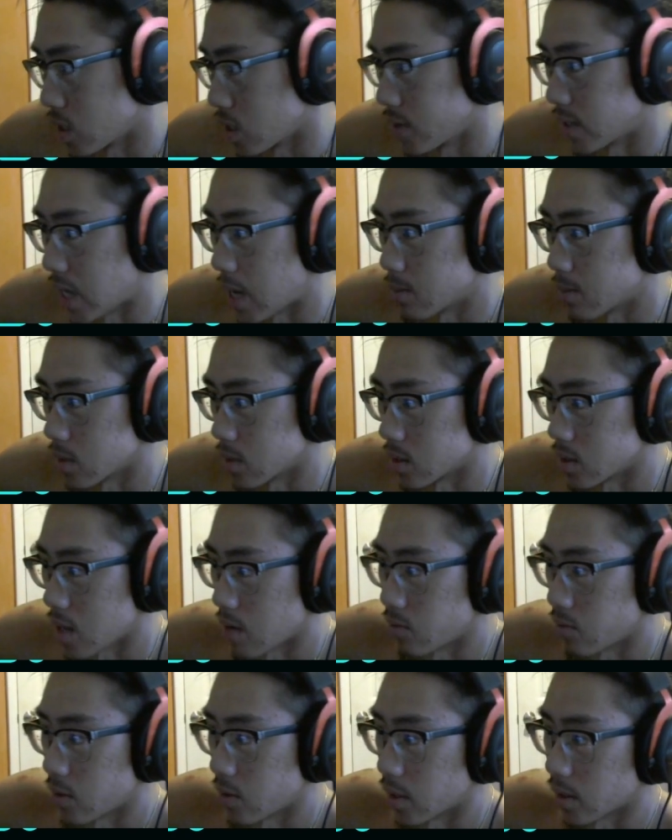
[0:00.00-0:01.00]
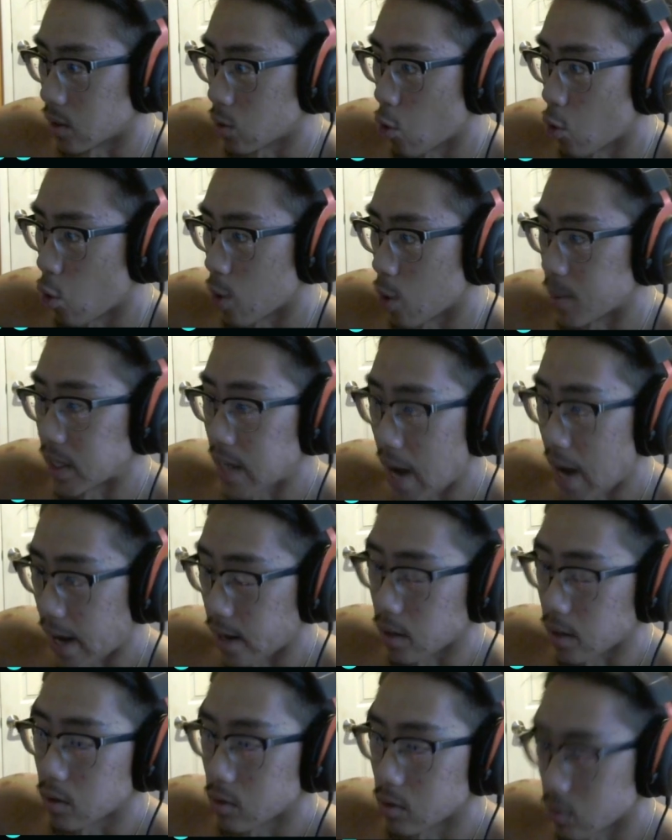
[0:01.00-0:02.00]
of games. It does not feel like a core
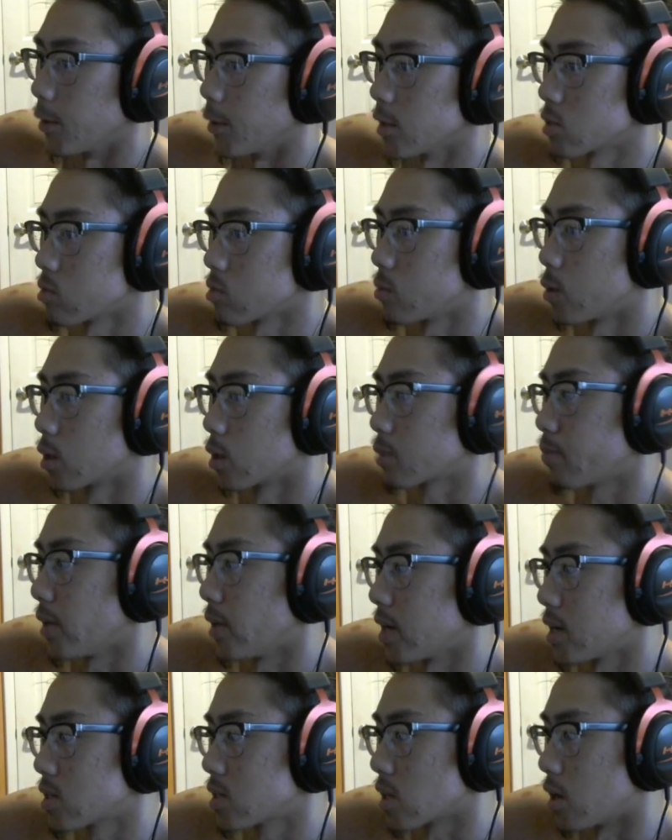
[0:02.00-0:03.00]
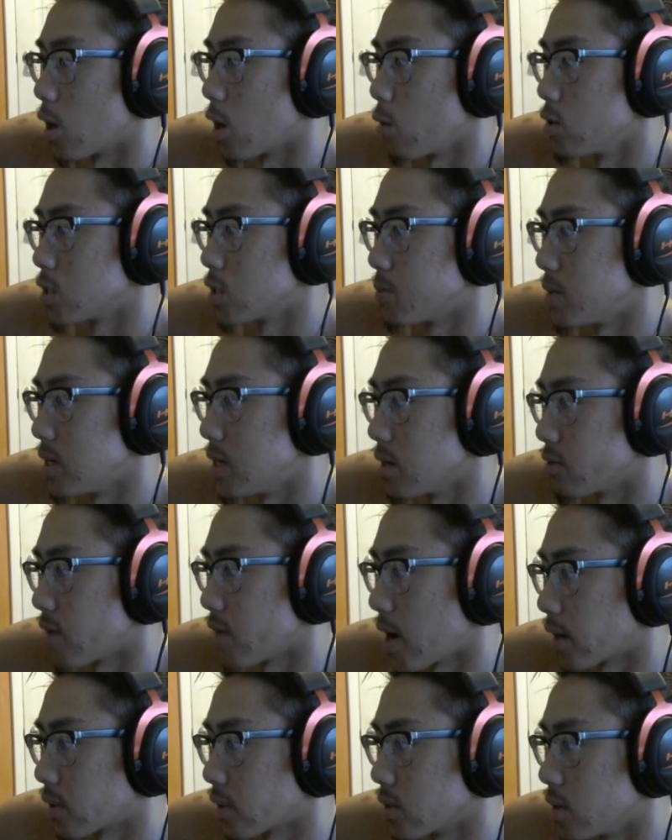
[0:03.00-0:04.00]
mechanic. This rework, plagues can always be a
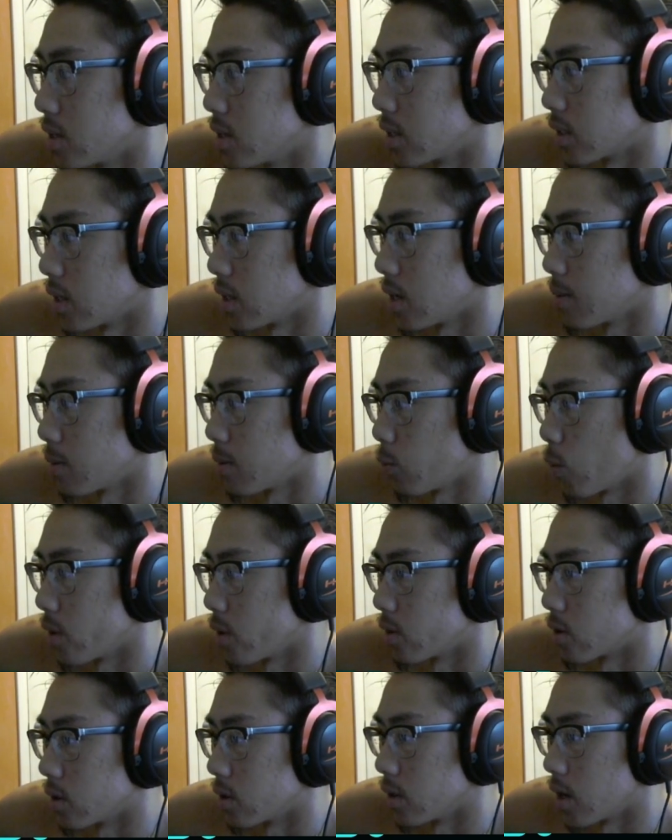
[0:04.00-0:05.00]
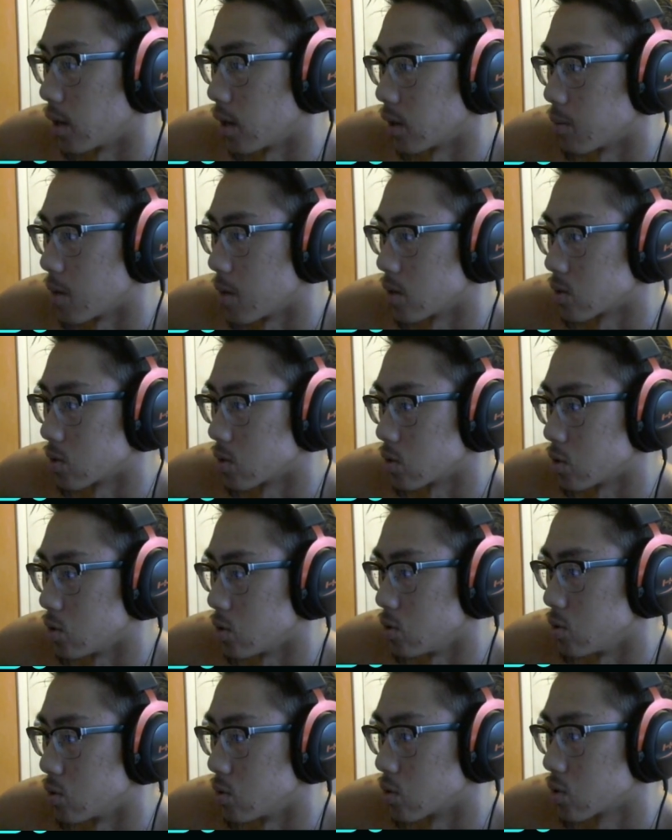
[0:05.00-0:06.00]
factor in a game, whether or not the monster
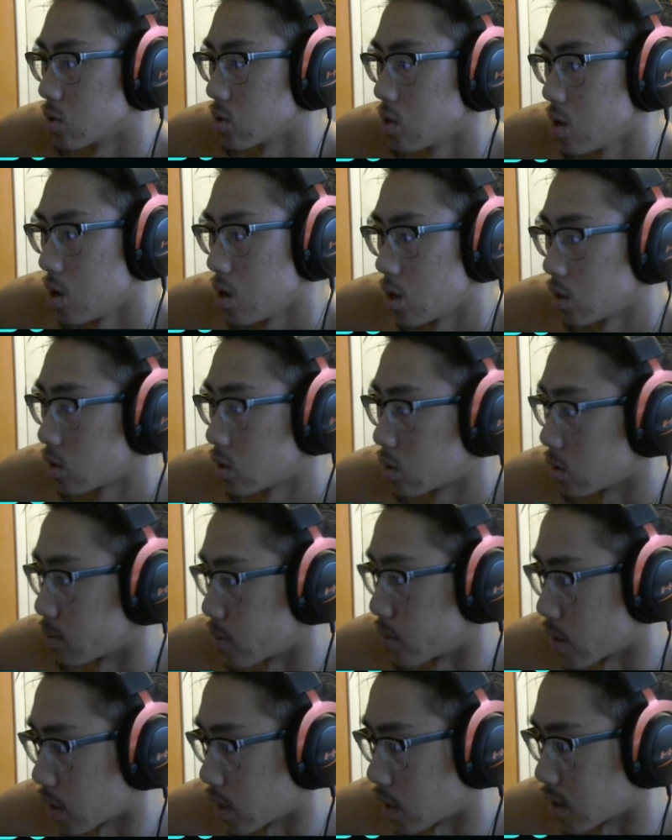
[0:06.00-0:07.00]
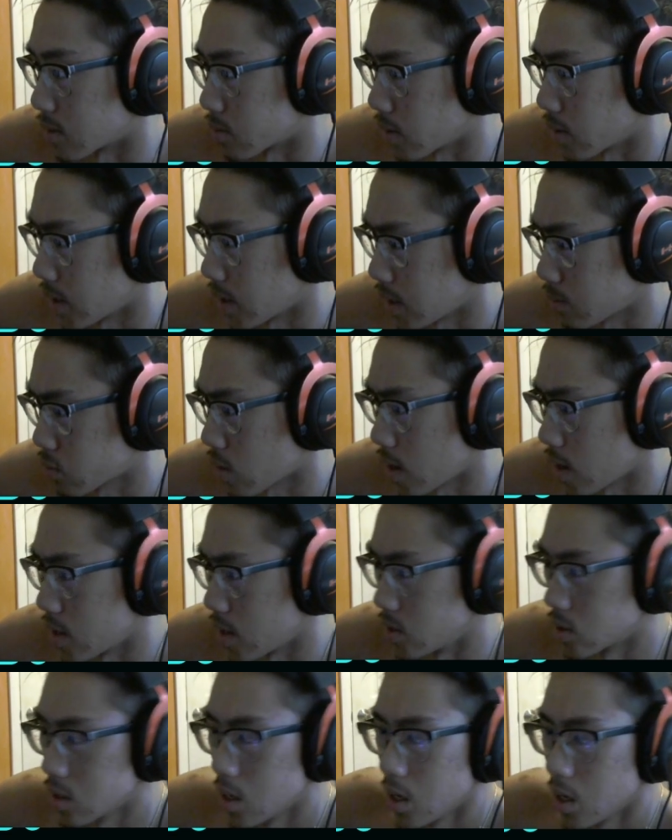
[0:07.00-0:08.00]
choose to bring in a plague
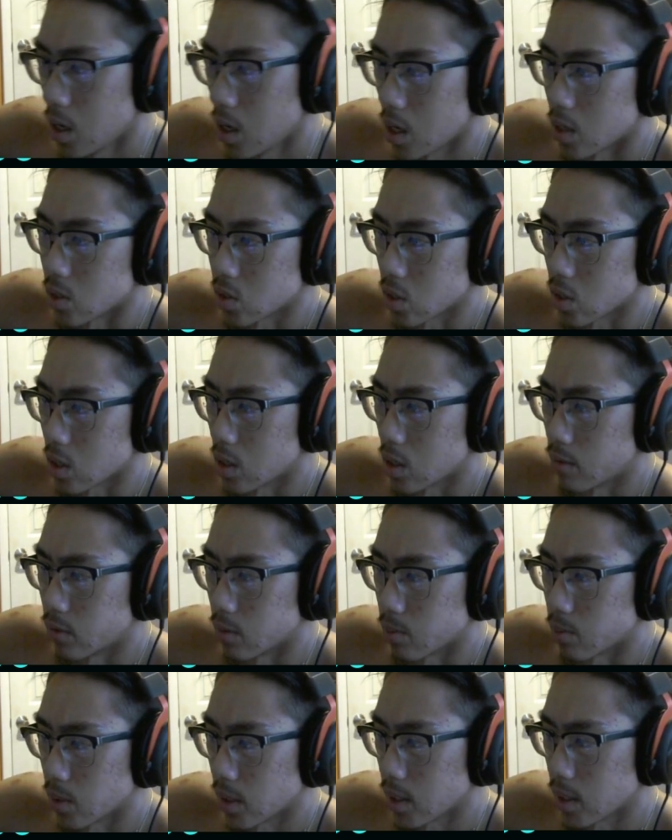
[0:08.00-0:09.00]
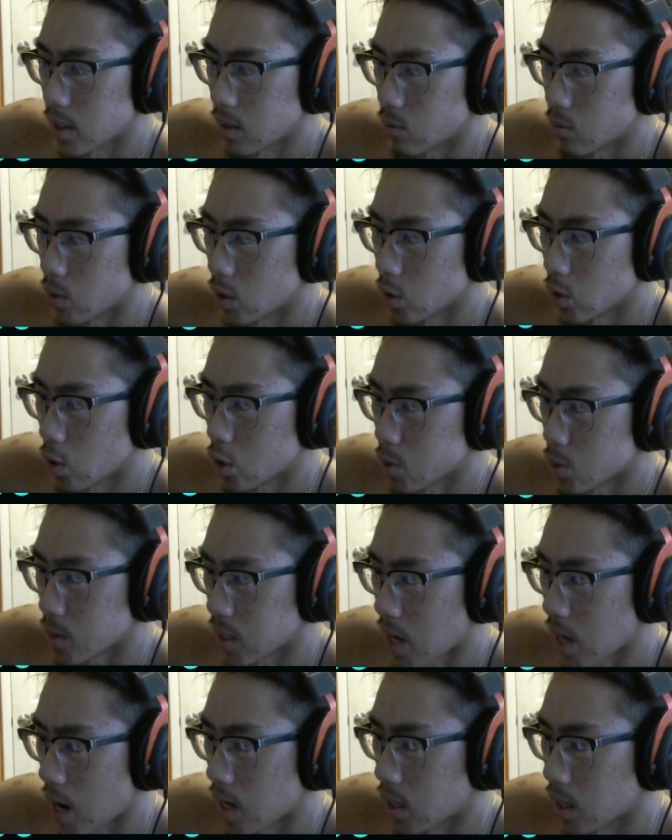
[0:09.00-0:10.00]
prize. Instead of the plague recharge
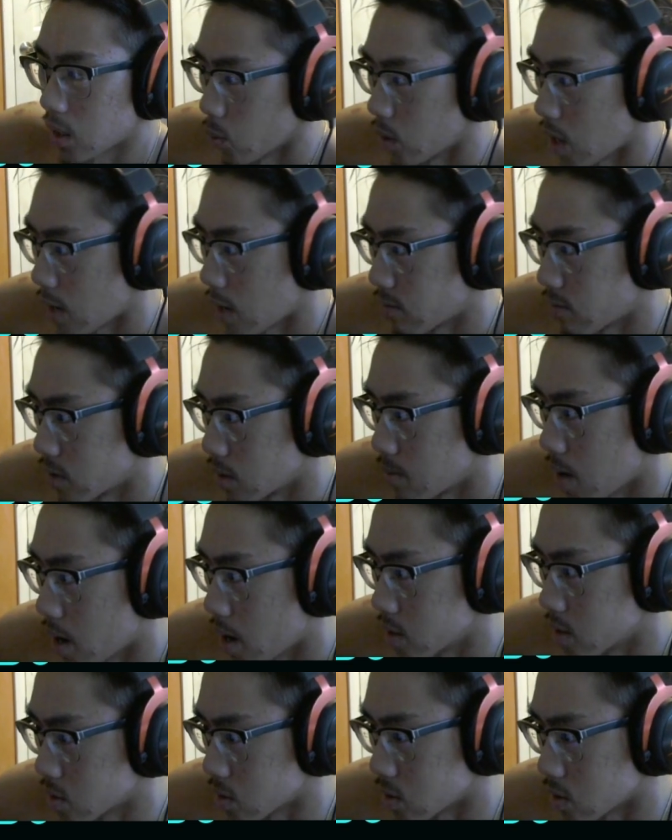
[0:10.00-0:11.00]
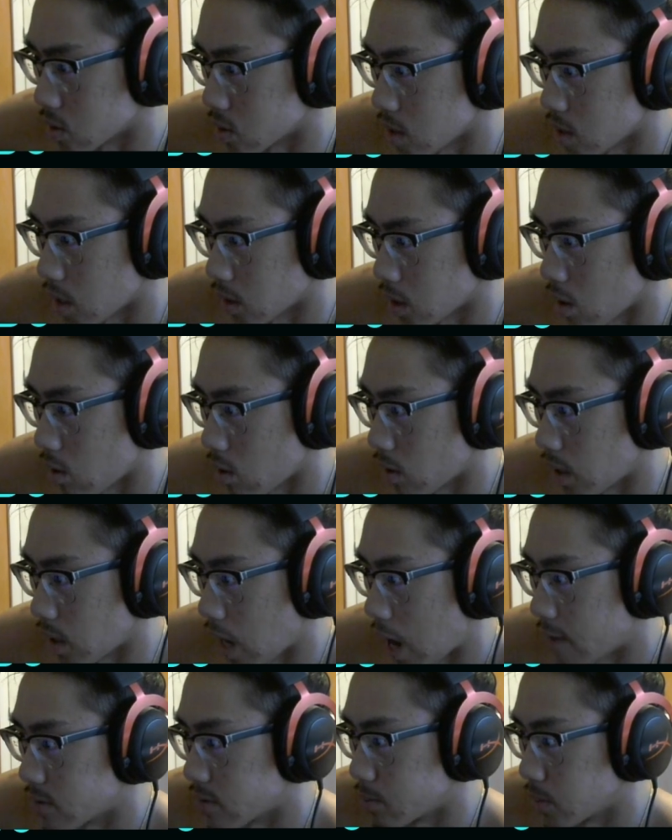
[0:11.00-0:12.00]
mechanic, whenever a monster does not currently
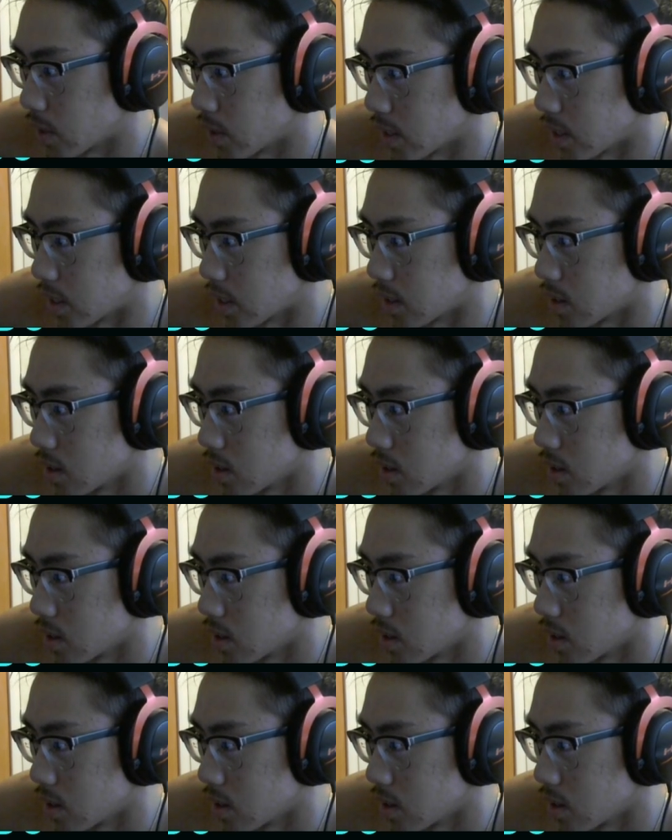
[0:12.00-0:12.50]
have a plague,